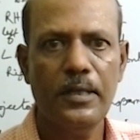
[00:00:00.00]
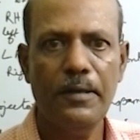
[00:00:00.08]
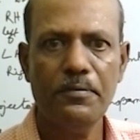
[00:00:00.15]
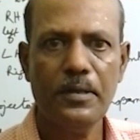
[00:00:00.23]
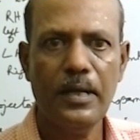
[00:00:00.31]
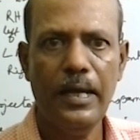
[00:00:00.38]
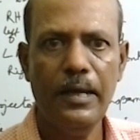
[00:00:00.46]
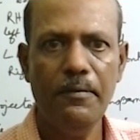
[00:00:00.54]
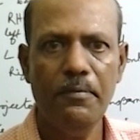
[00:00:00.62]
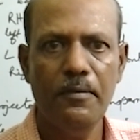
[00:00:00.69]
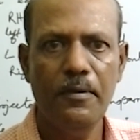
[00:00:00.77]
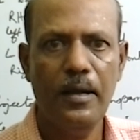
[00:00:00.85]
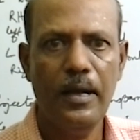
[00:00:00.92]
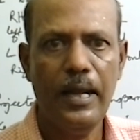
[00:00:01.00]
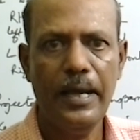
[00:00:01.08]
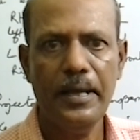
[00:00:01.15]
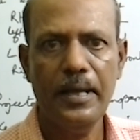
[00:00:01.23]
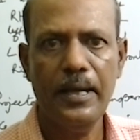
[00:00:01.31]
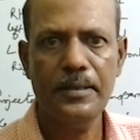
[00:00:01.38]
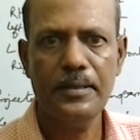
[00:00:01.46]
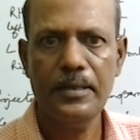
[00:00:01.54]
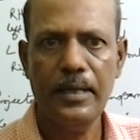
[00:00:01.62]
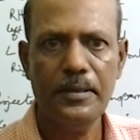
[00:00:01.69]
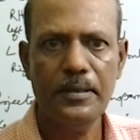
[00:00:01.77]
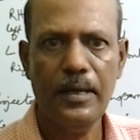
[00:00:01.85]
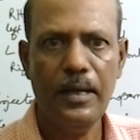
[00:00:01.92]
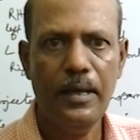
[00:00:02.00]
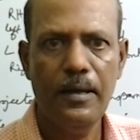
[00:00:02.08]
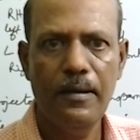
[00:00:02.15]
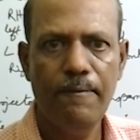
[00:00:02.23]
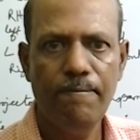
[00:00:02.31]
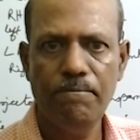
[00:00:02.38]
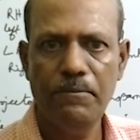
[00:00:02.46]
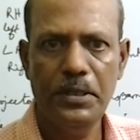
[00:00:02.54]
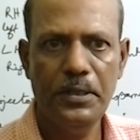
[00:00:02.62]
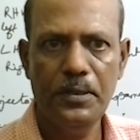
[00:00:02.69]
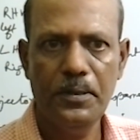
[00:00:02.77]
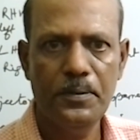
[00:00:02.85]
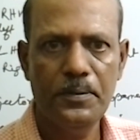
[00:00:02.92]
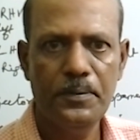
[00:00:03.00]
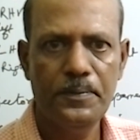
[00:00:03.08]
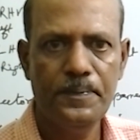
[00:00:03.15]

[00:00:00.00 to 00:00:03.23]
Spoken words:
subscribe, like and share the video.